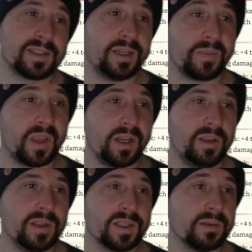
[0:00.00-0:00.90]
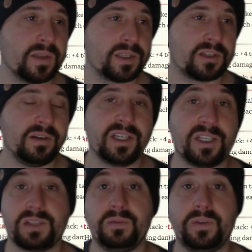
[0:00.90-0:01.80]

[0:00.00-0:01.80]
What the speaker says: so I don't use it. It's generally just for